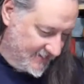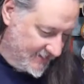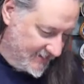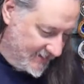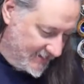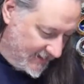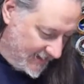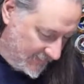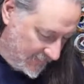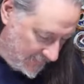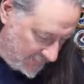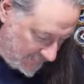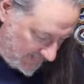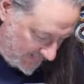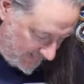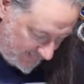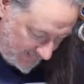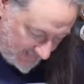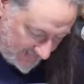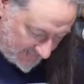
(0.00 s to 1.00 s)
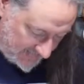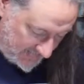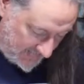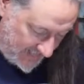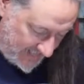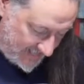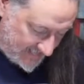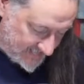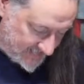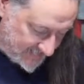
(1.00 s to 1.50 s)
And then the idiot
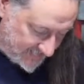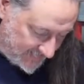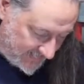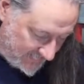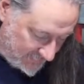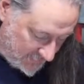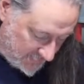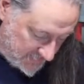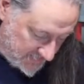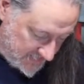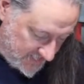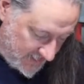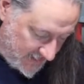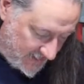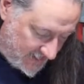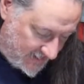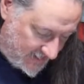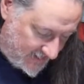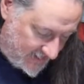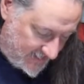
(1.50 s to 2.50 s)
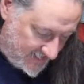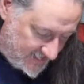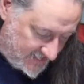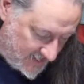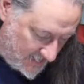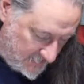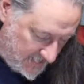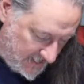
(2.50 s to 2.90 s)
class levels dummy,